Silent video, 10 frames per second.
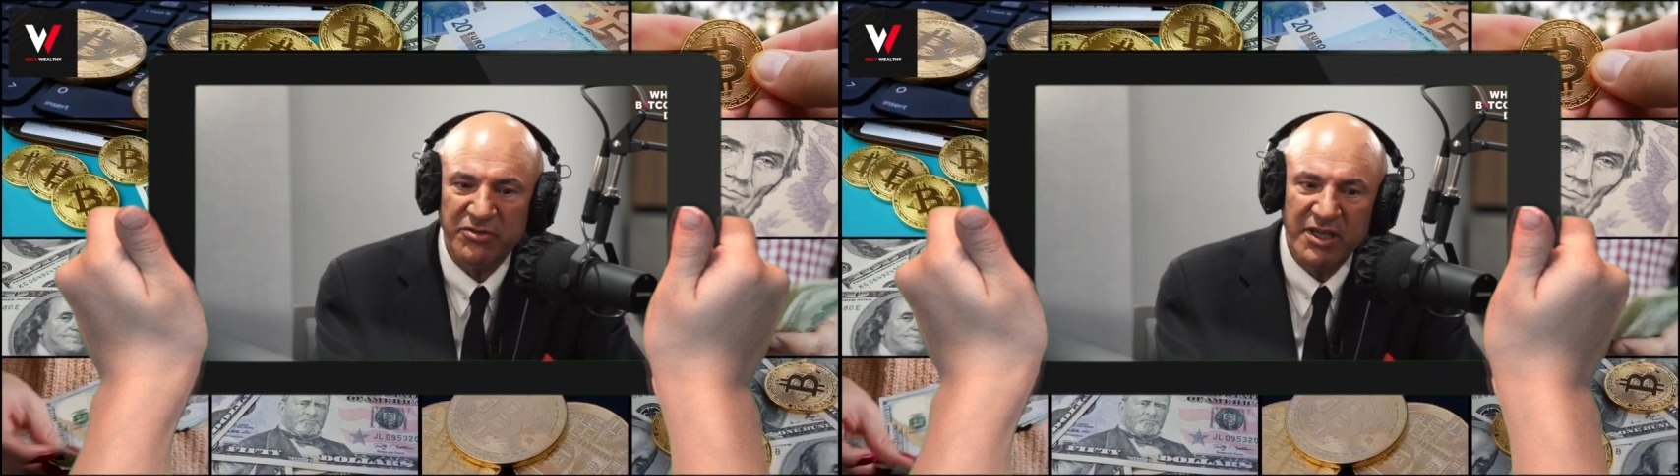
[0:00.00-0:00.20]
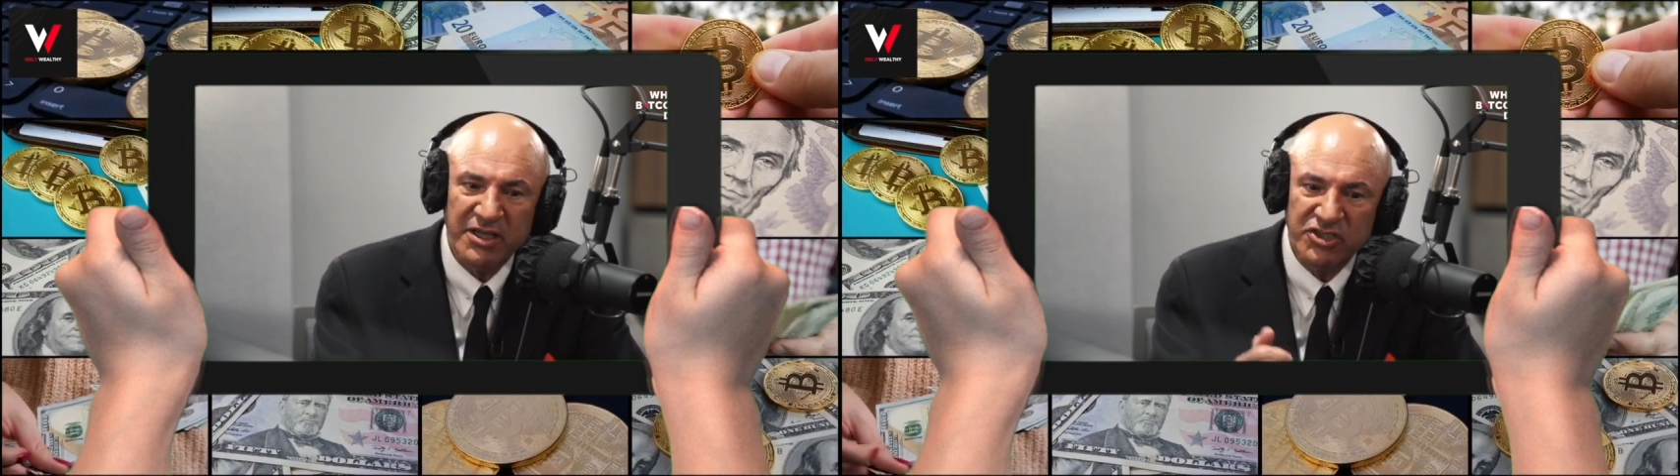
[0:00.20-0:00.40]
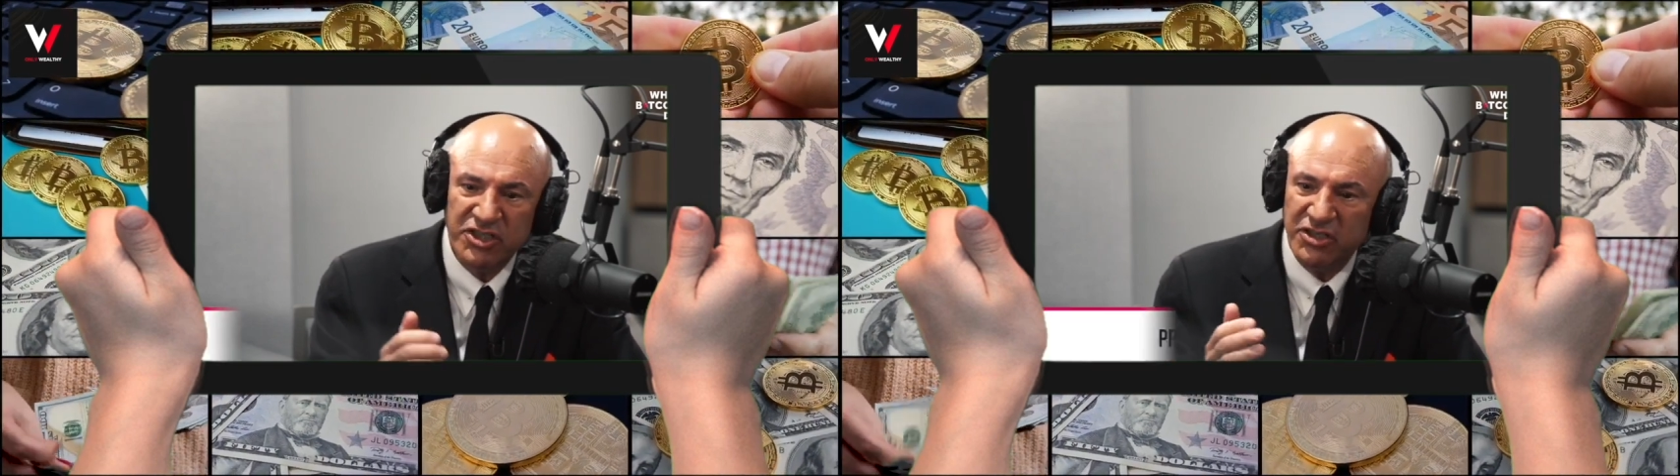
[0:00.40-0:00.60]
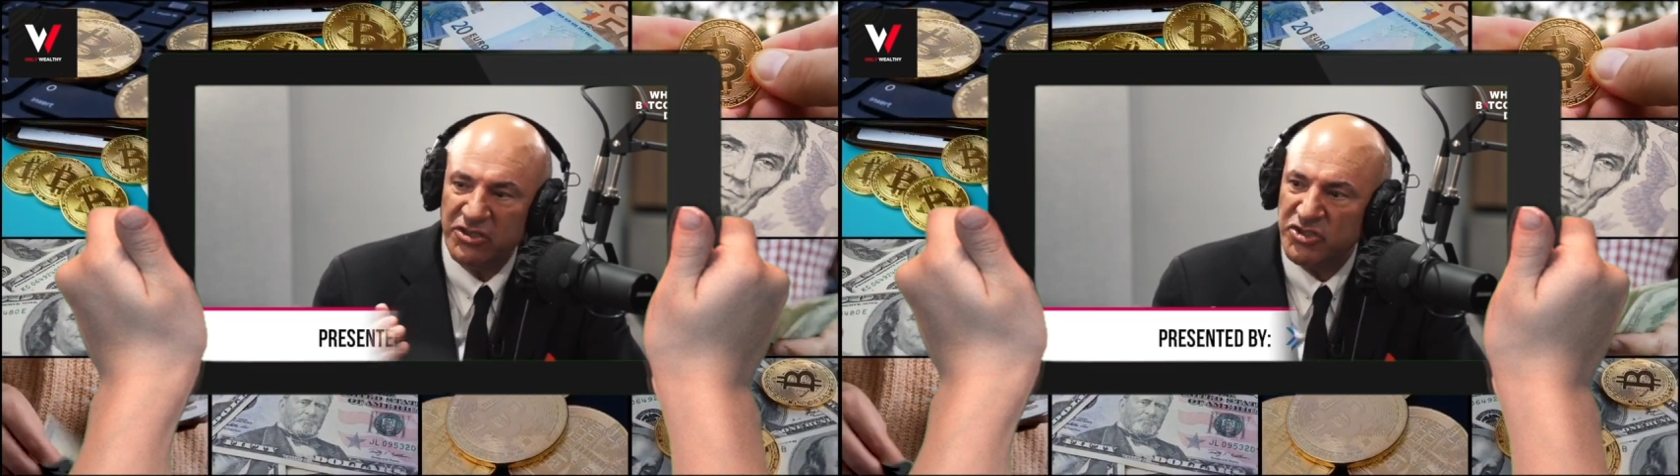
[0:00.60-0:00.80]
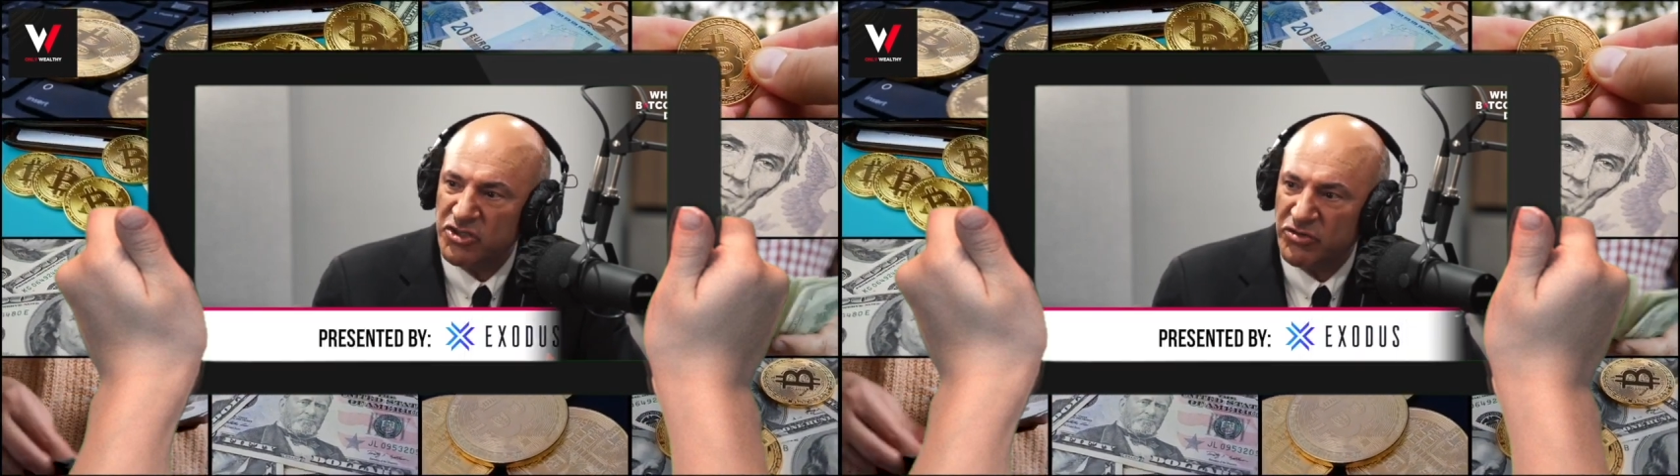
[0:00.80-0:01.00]
your ESG
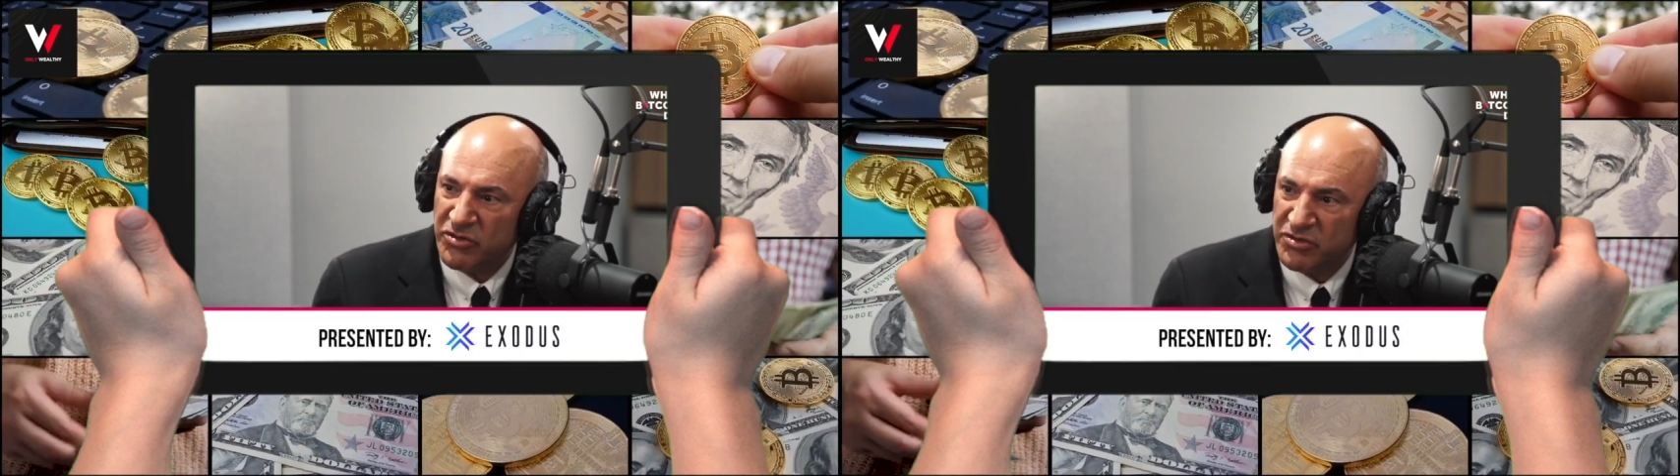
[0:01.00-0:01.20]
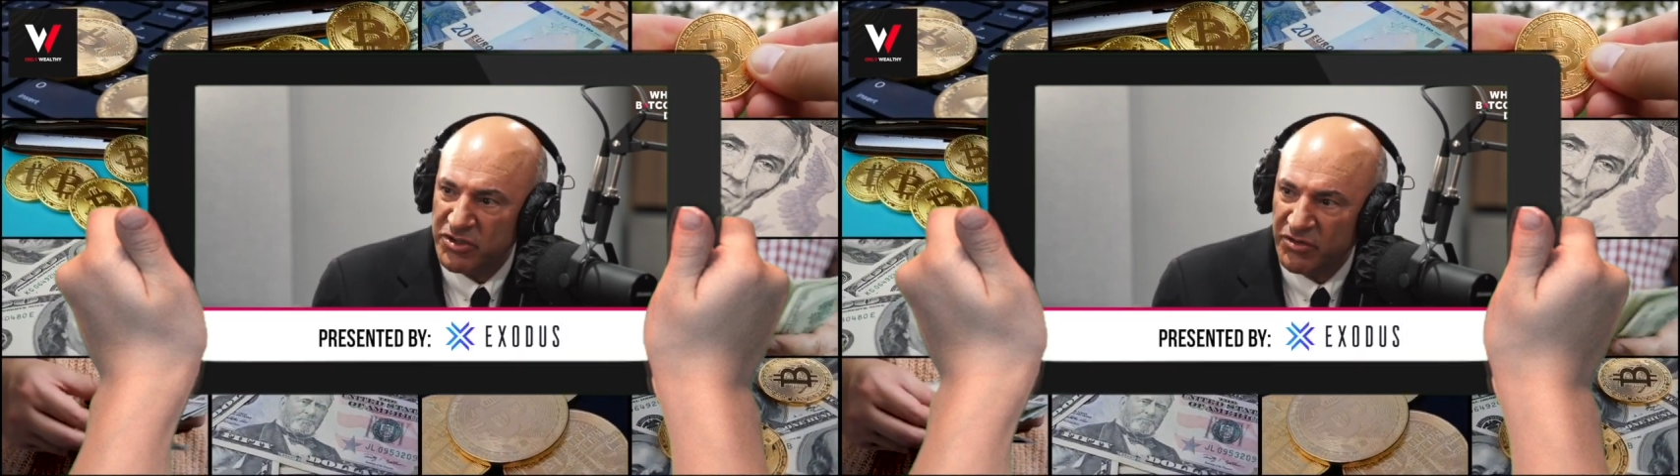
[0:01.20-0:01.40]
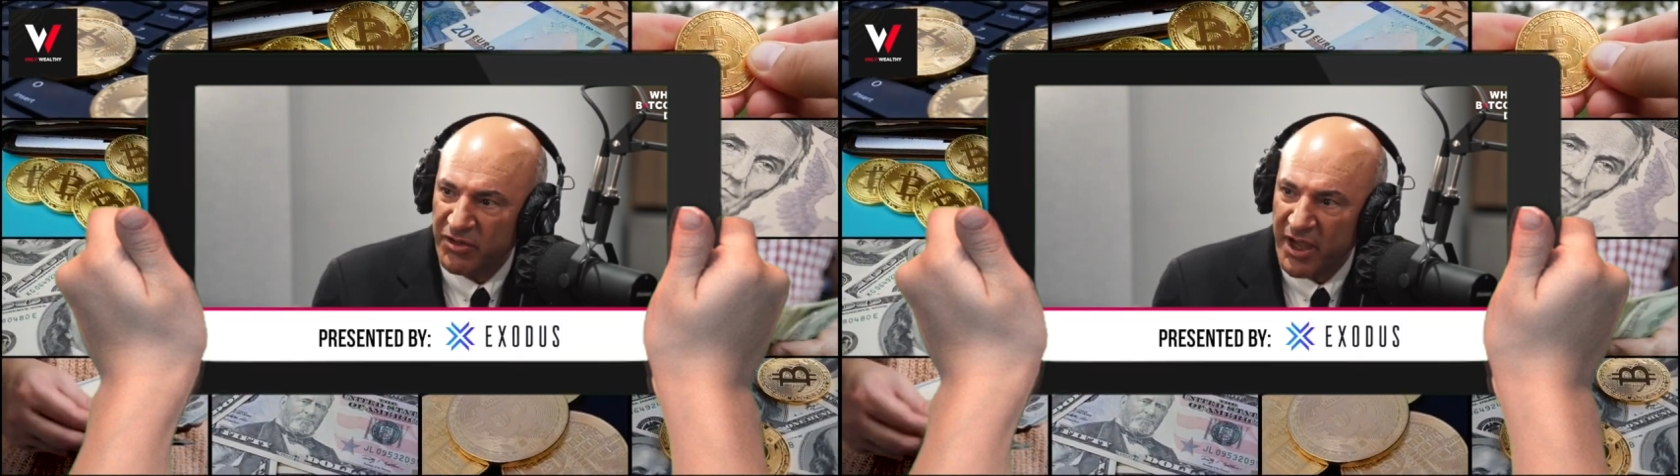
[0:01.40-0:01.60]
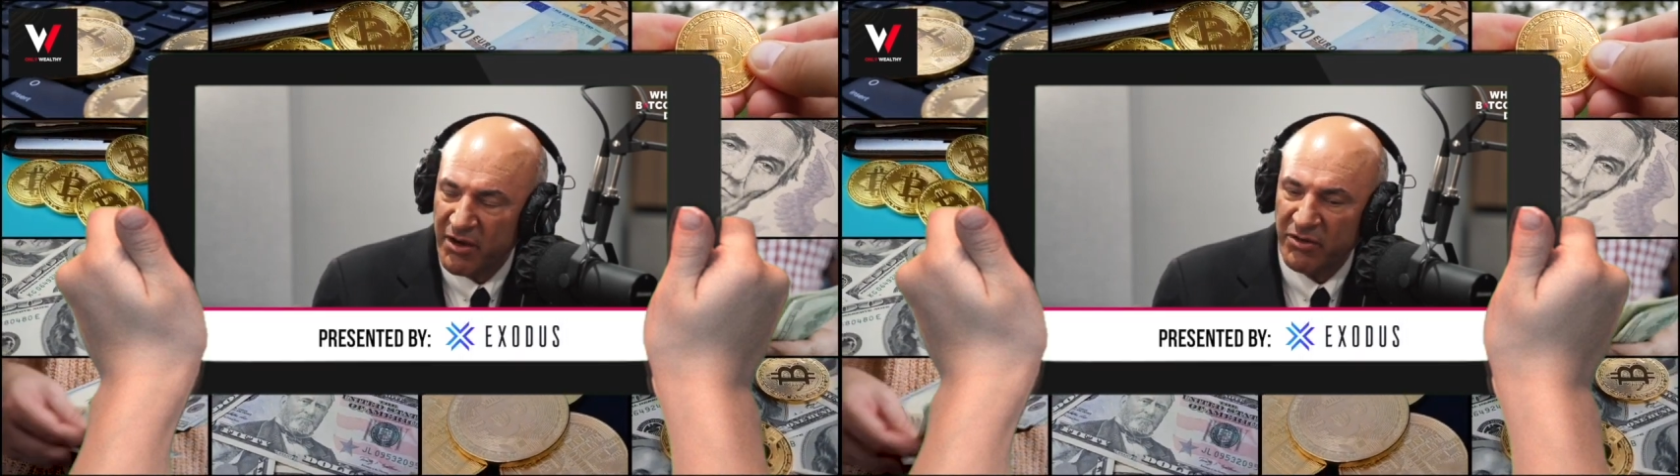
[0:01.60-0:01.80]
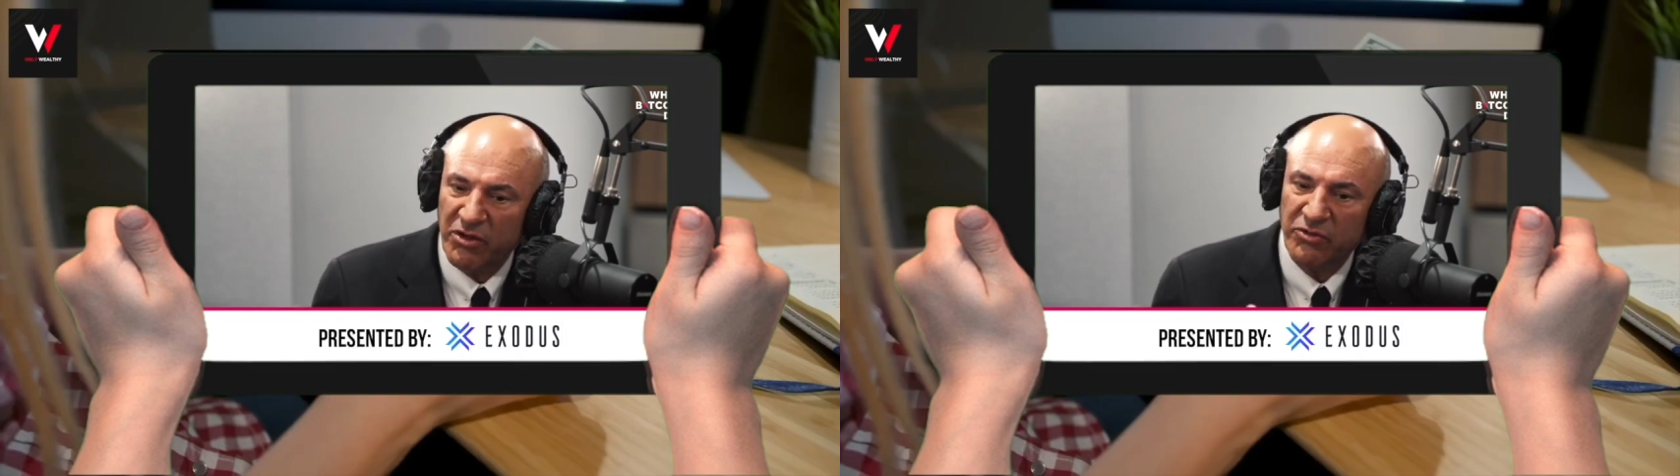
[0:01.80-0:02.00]
concerns are
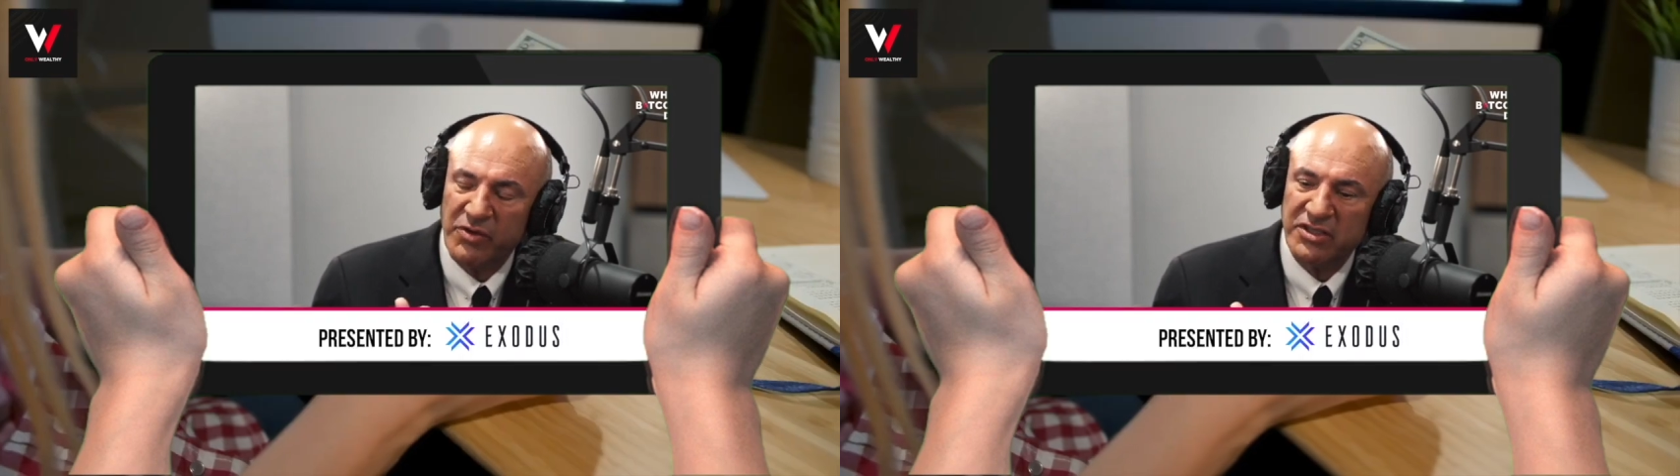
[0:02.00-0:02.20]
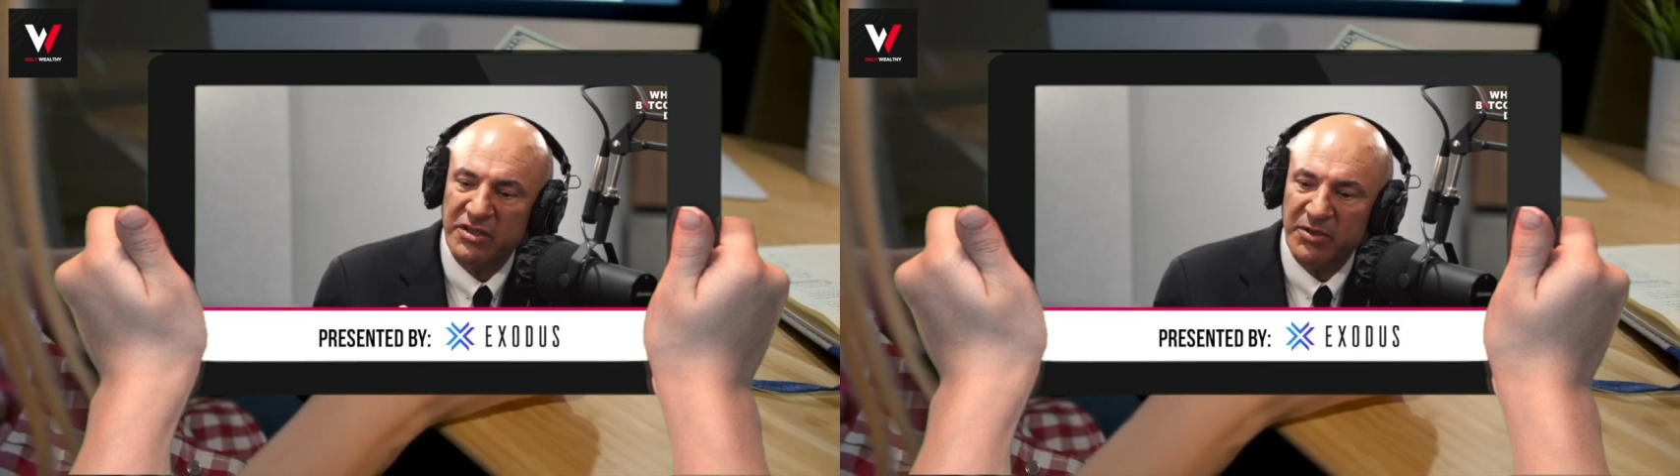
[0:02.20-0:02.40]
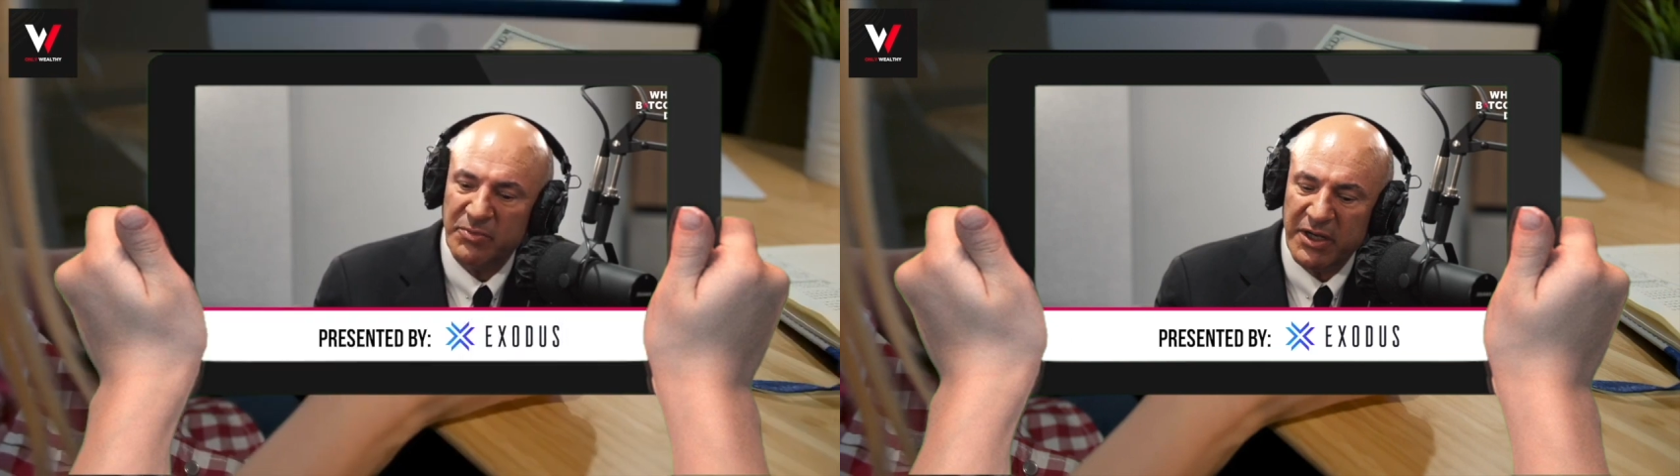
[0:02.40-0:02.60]
there and all the rest of it.